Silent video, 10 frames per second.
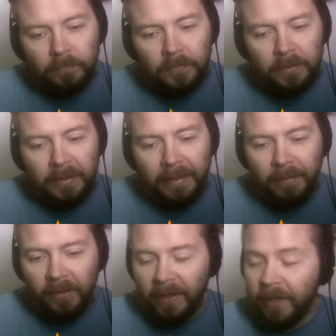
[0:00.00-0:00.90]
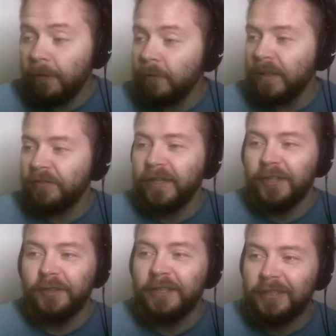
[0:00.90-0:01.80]
Lee McGuire, well, thank
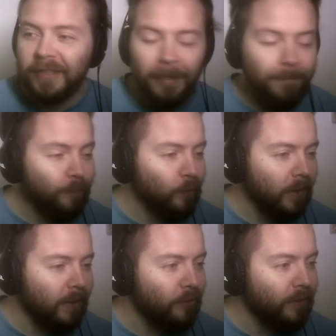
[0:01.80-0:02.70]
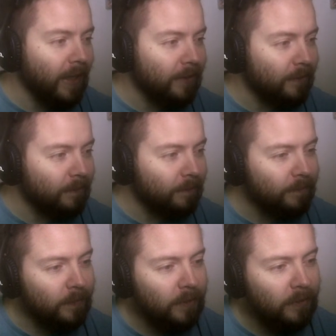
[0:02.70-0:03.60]
you. It's a
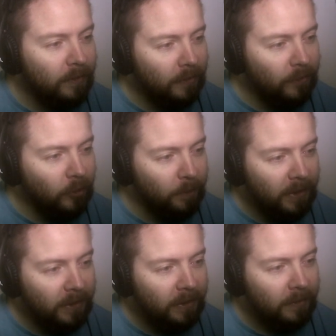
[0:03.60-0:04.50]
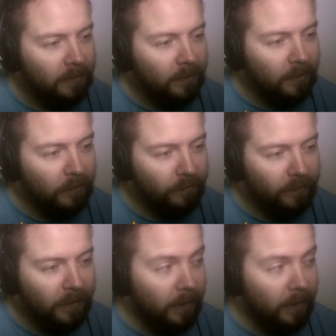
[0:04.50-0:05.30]
random topic of